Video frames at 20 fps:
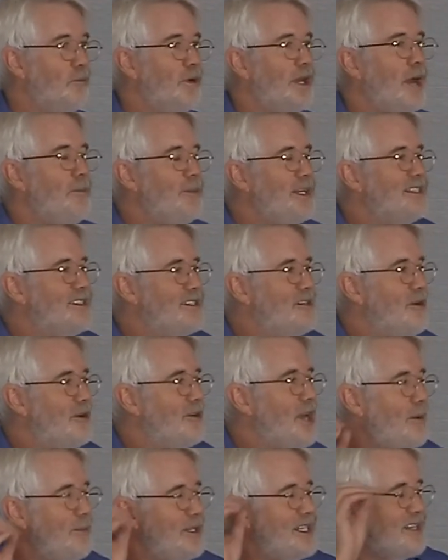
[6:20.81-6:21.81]
How
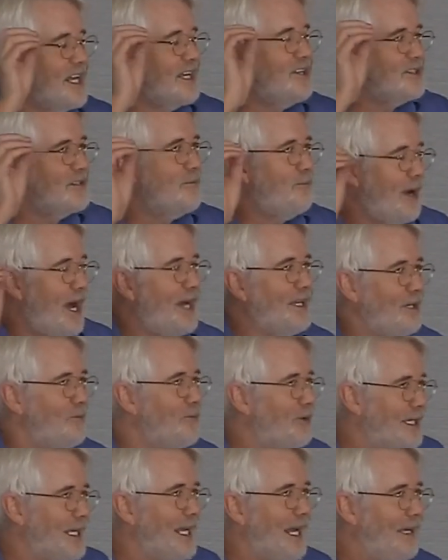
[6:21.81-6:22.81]
many seconds of parking
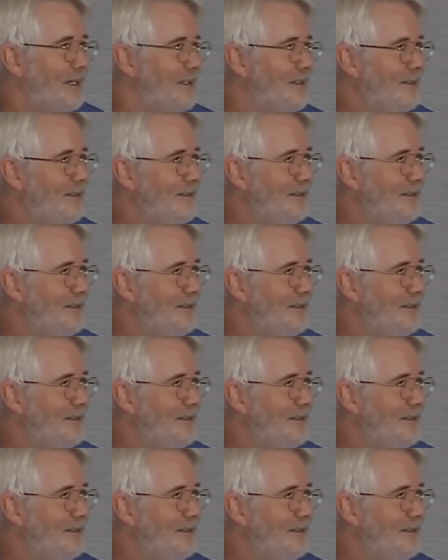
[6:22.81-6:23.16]
would I get?